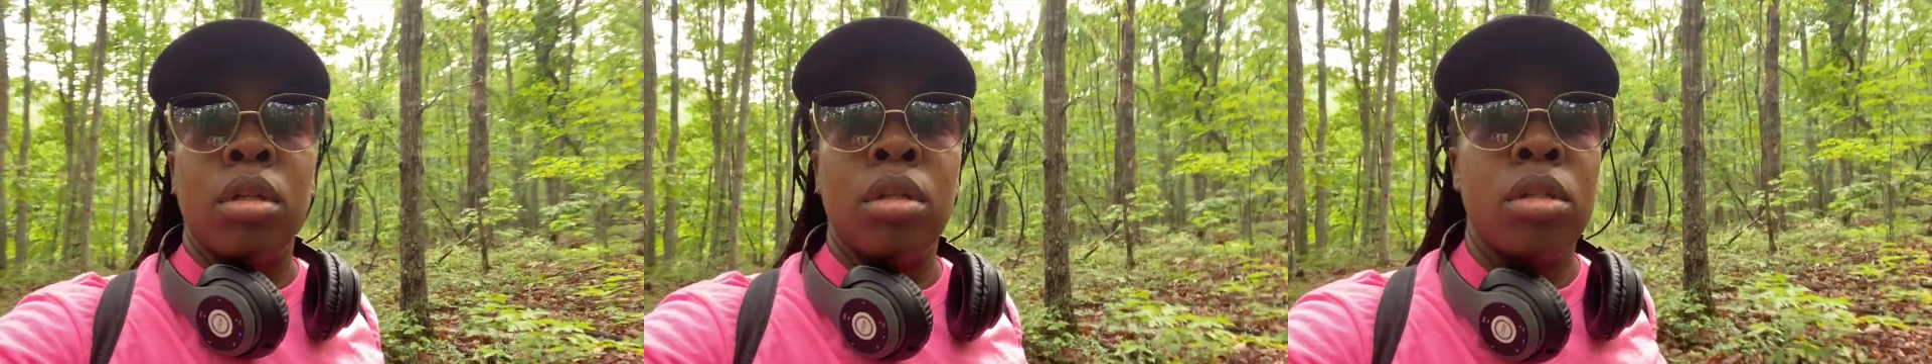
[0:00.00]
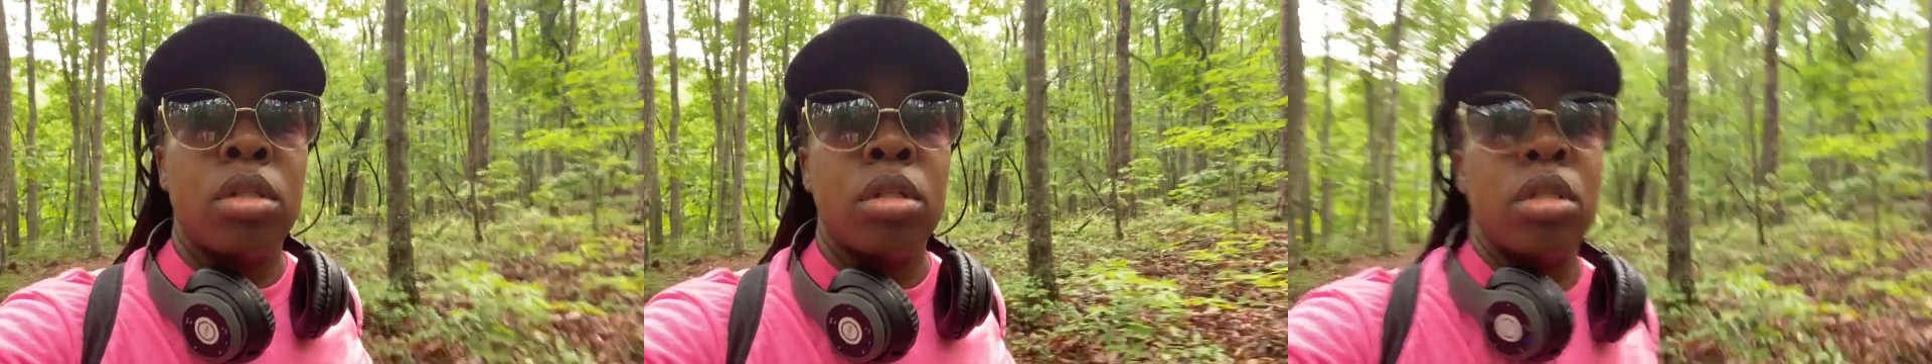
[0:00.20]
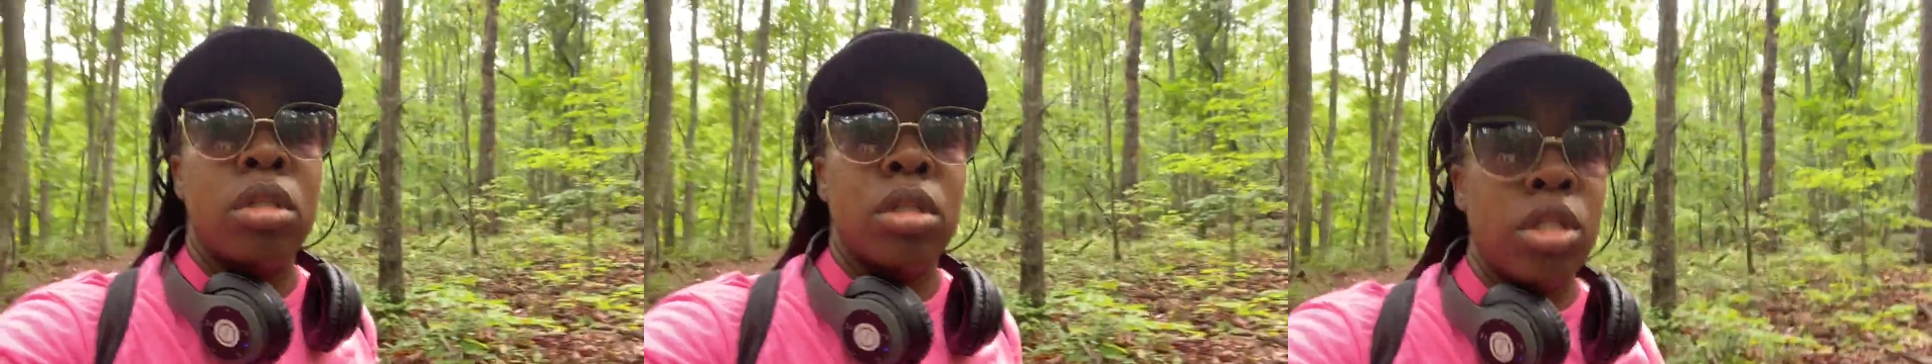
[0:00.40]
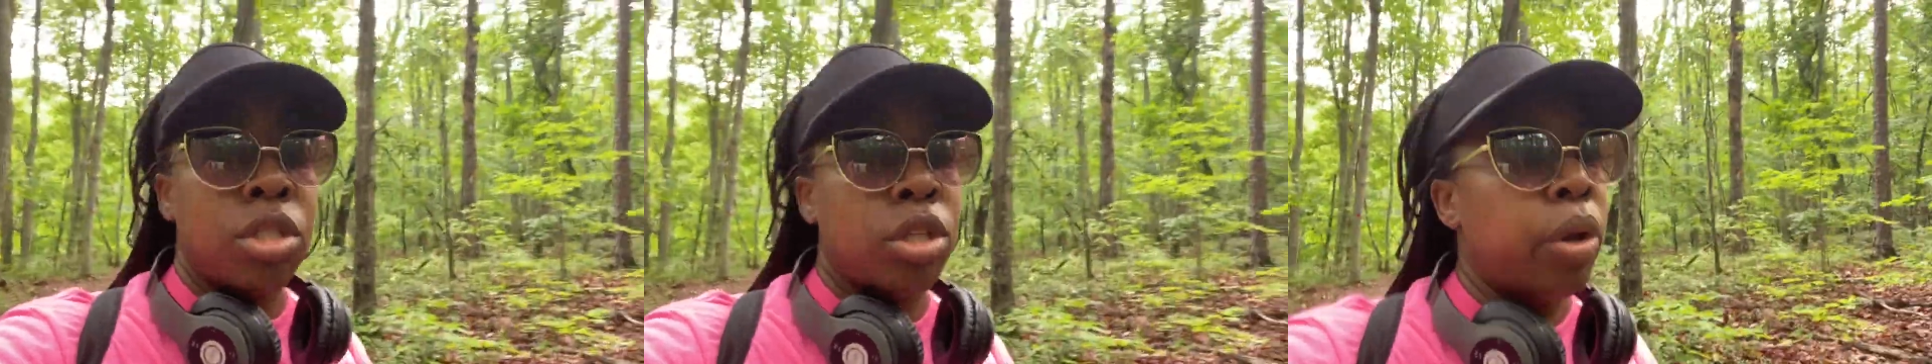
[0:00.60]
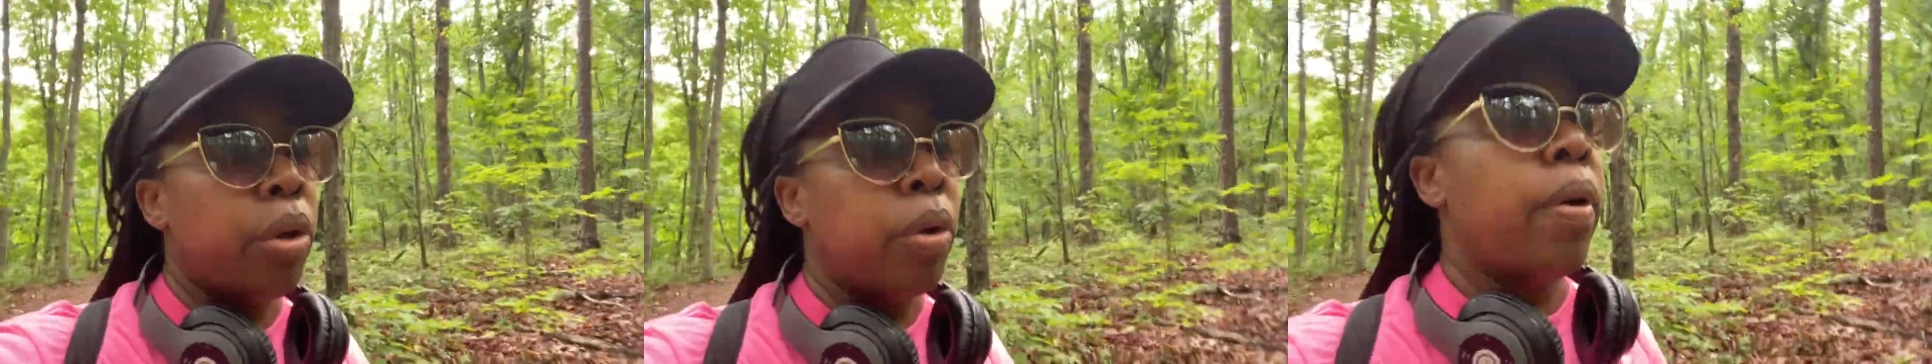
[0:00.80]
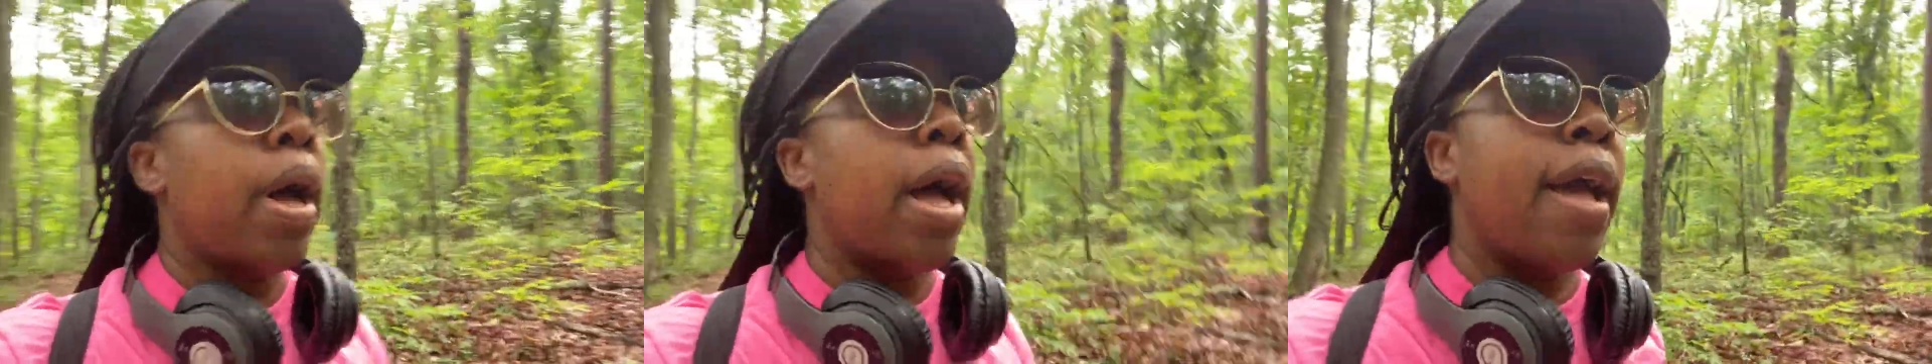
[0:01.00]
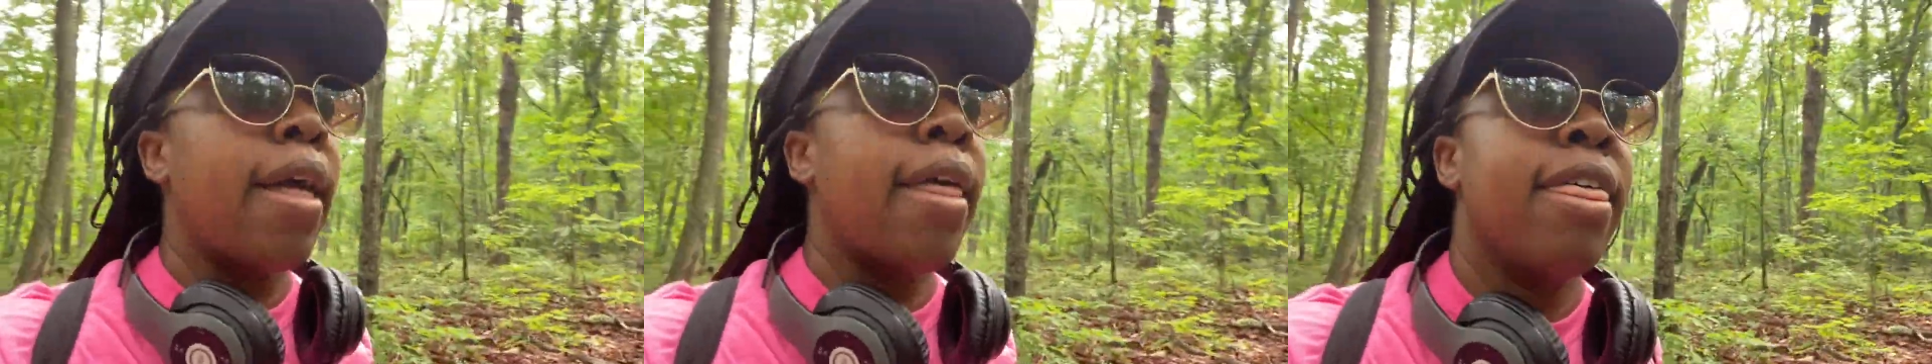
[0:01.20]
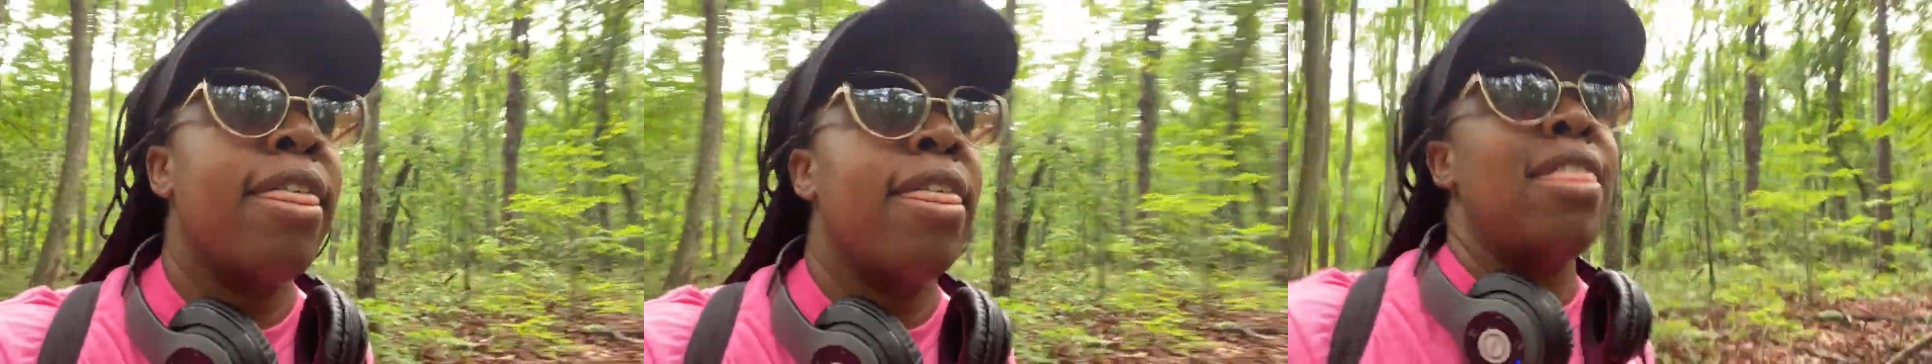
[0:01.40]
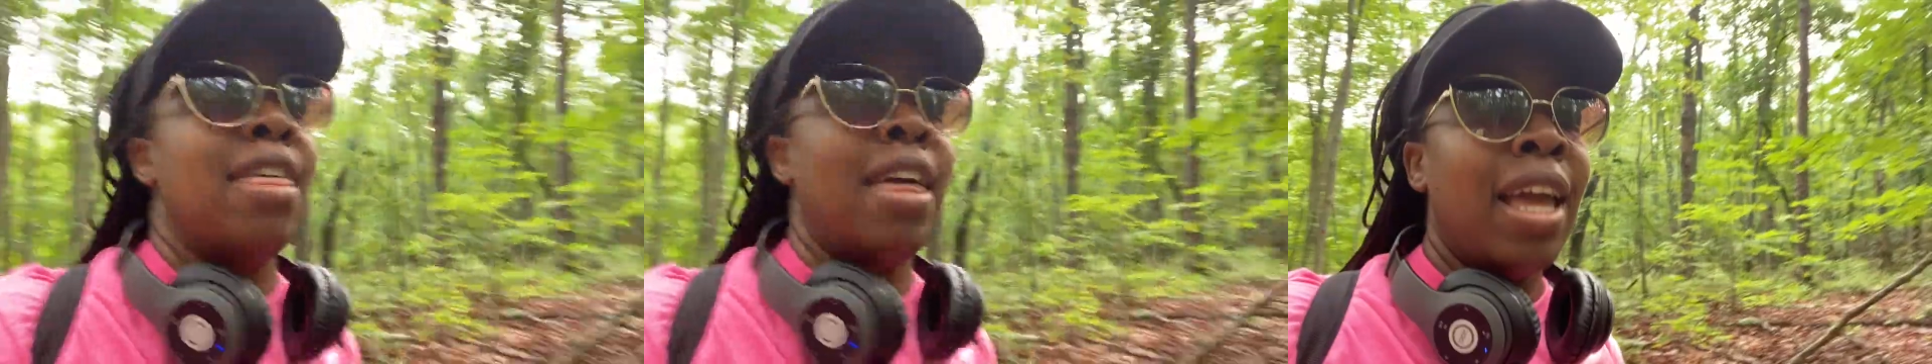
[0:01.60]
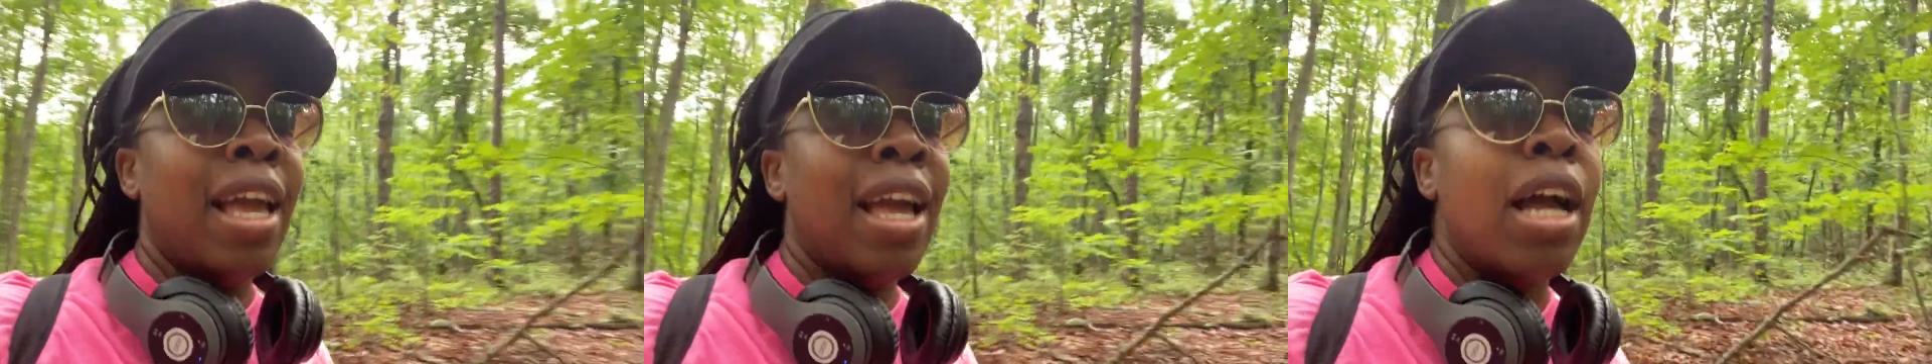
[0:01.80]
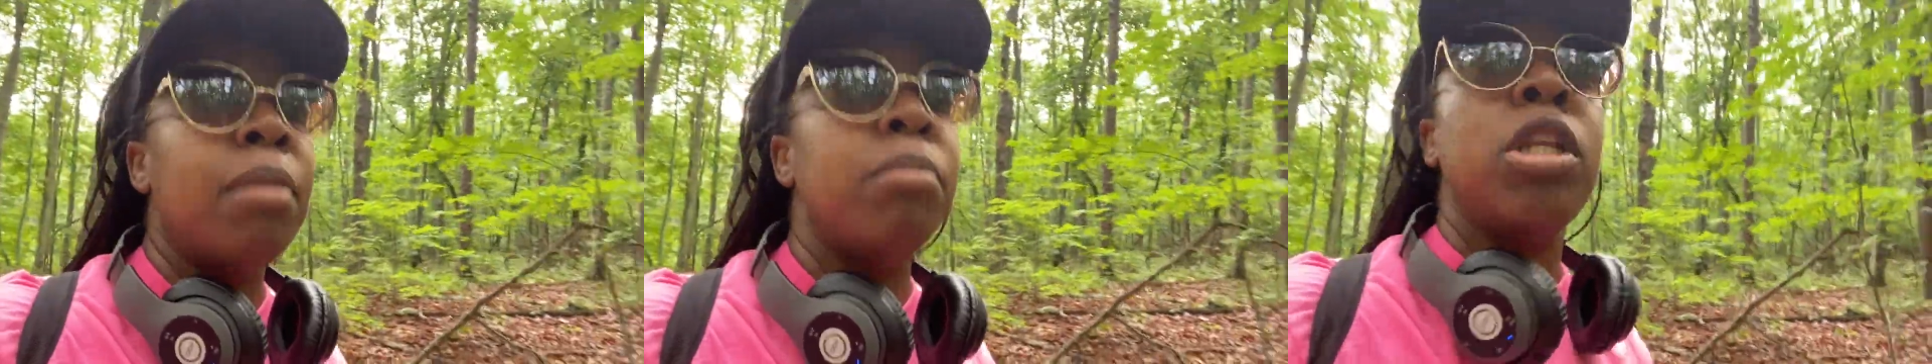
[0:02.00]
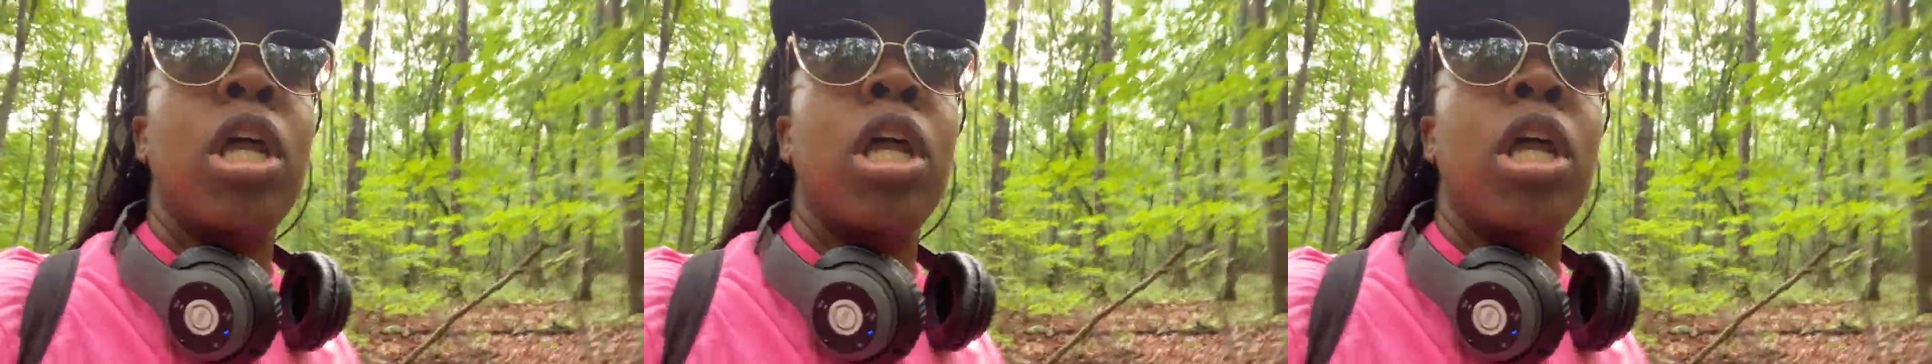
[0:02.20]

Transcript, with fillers: So I think I'm